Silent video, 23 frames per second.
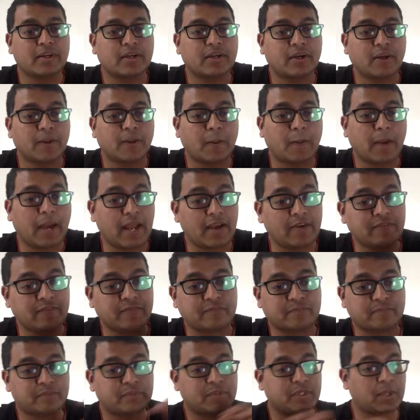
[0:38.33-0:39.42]
Uh, I have
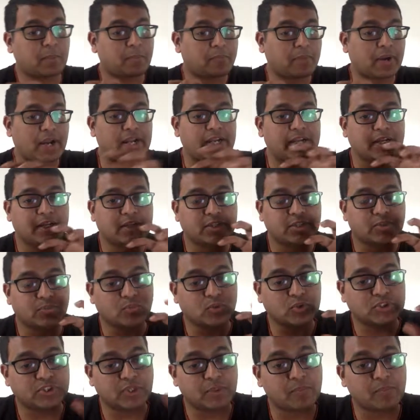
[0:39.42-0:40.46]
compiled the most